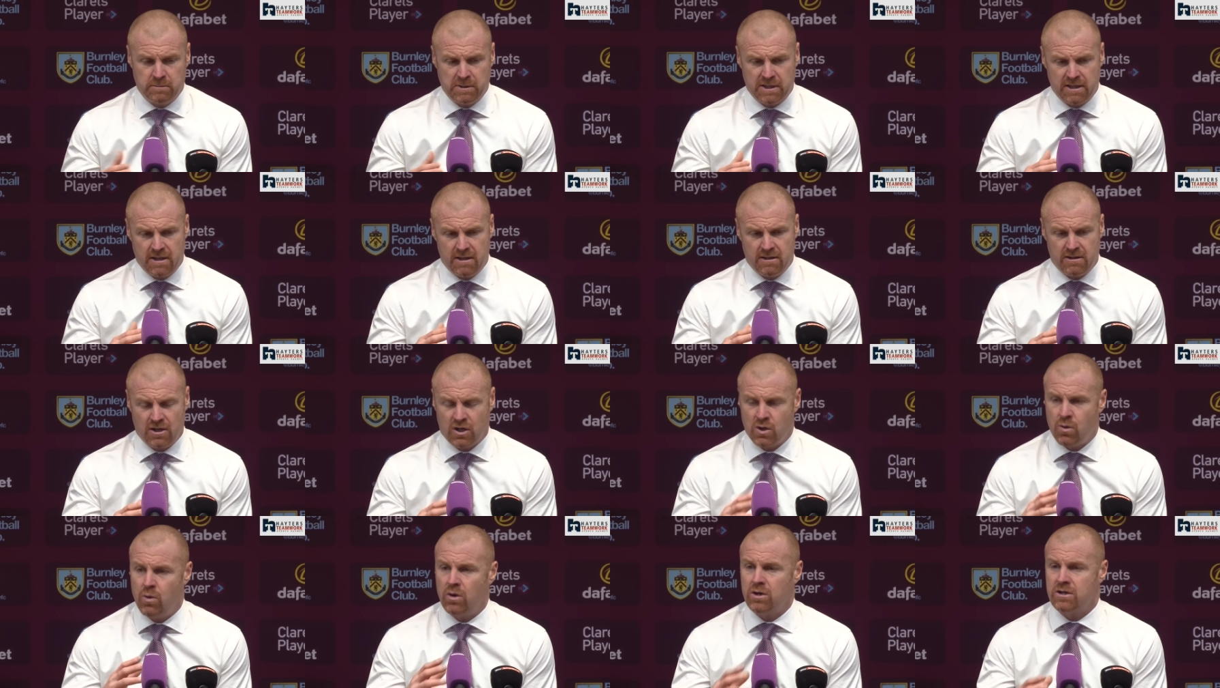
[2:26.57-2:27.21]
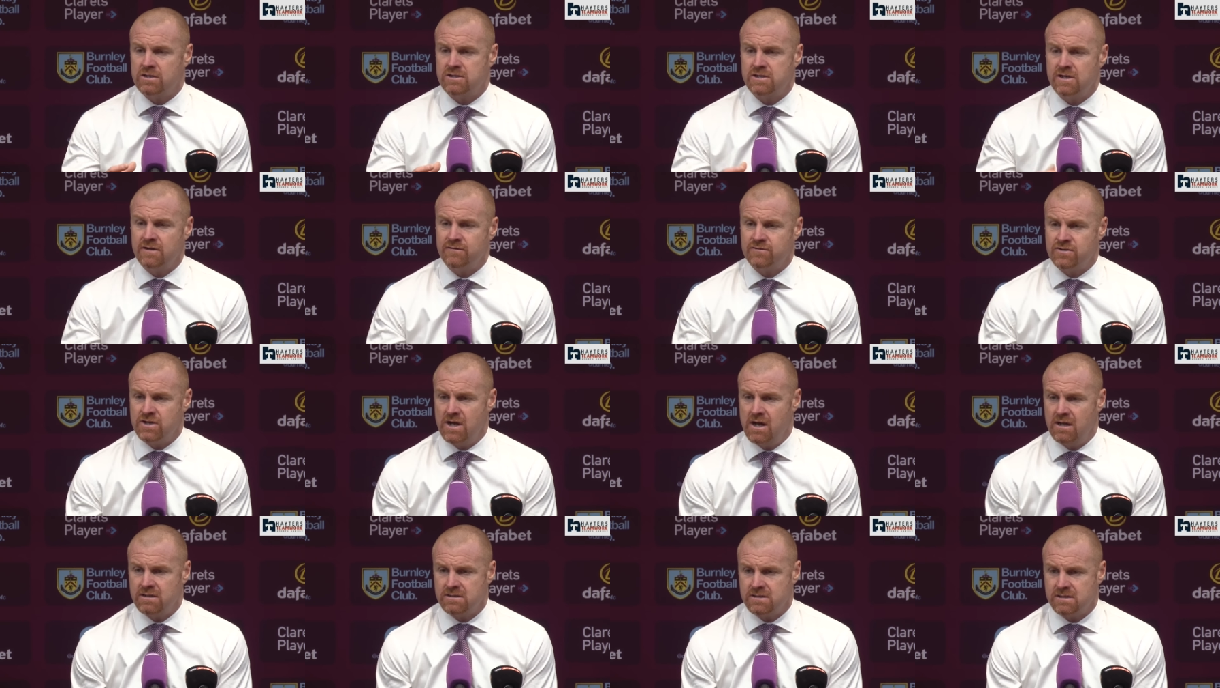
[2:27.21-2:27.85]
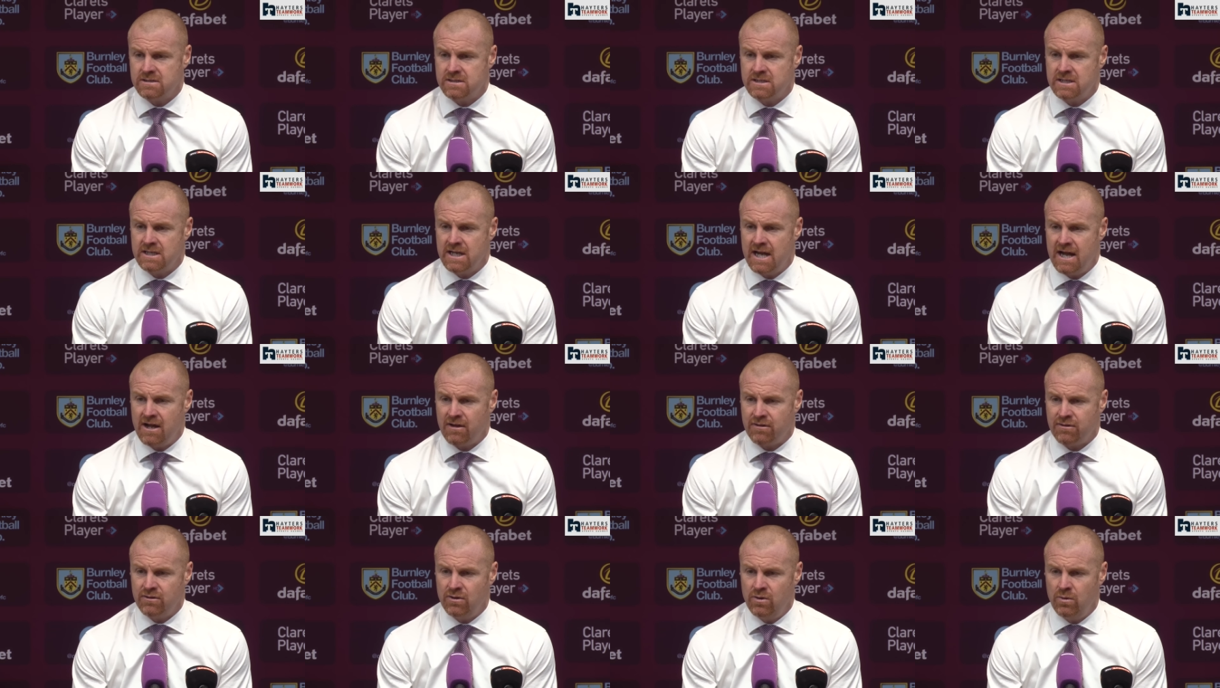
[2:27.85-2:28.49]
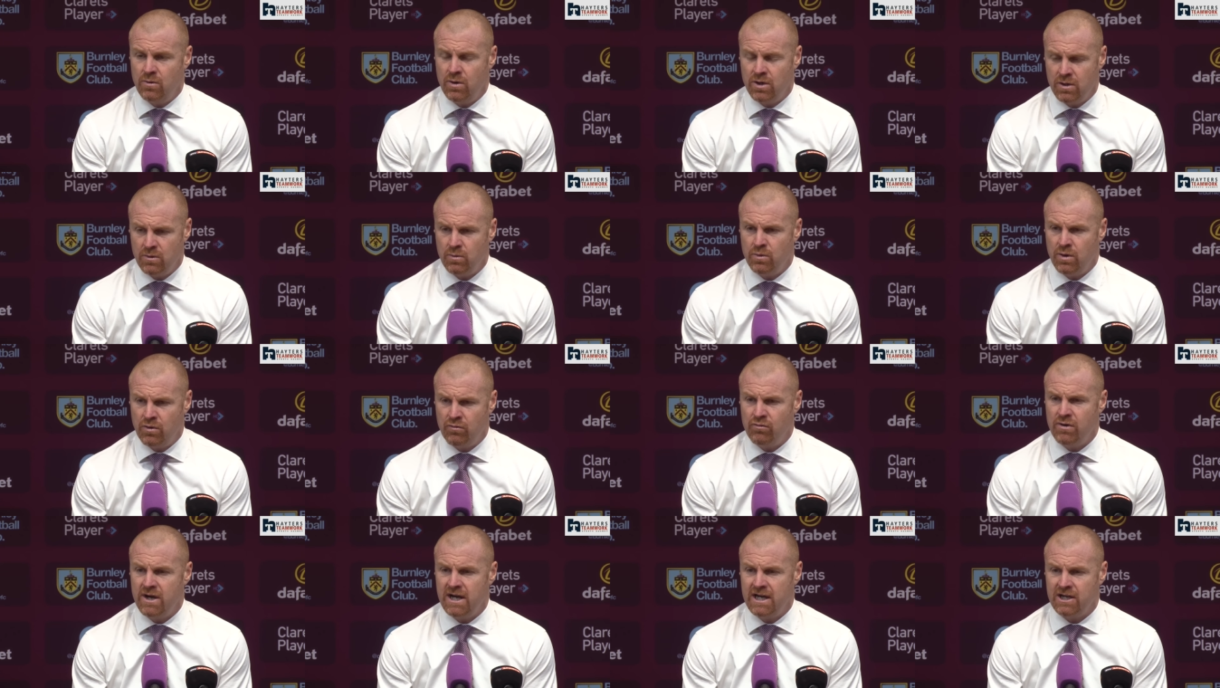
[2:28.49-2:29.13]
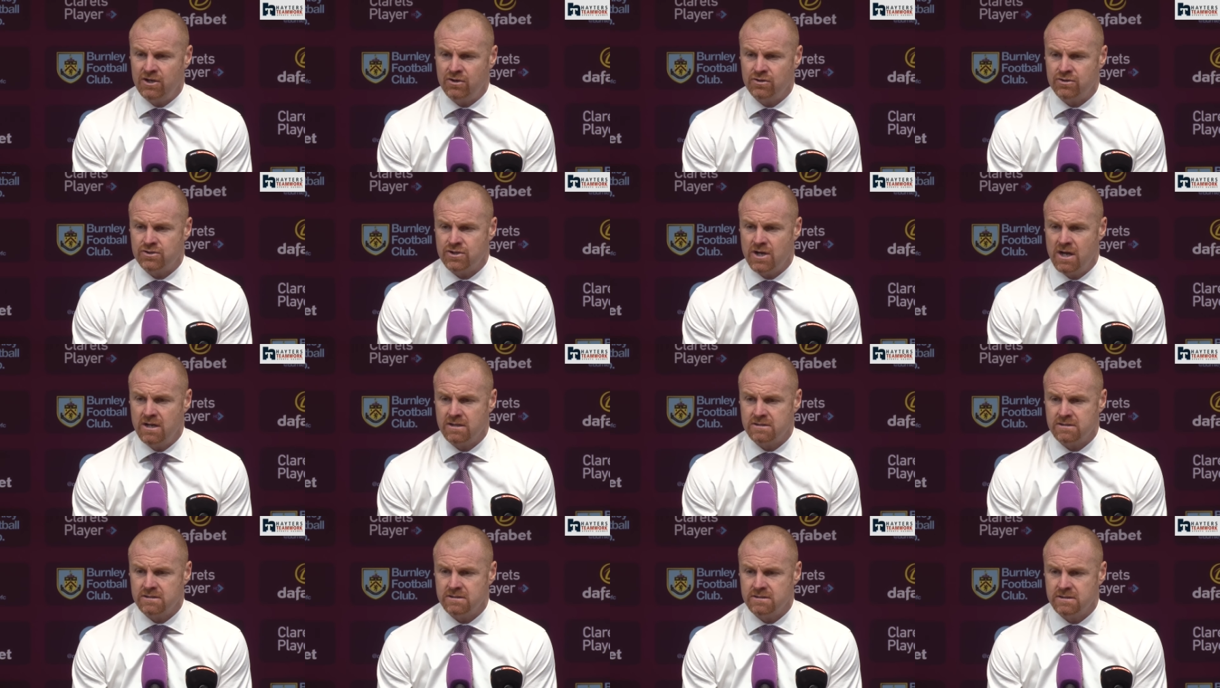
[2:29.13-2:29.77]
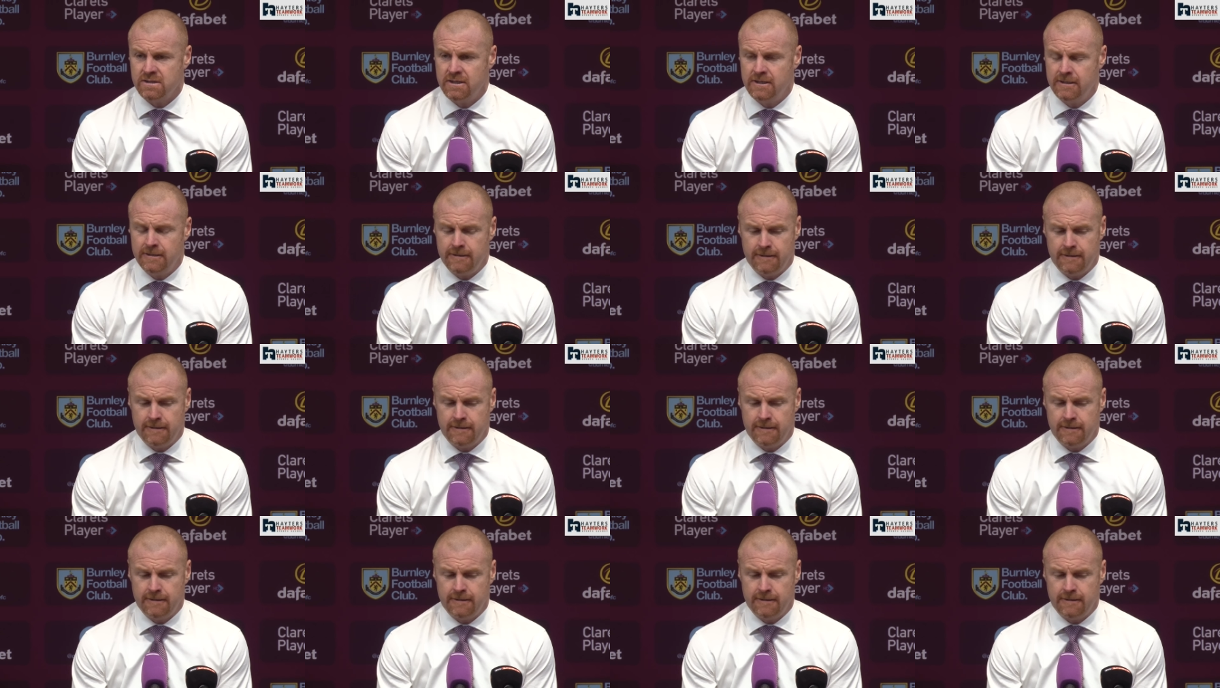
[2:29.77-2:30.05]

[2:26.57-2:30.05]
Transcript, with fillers: but the, the quality of chances today, I thought, were, were really good chances.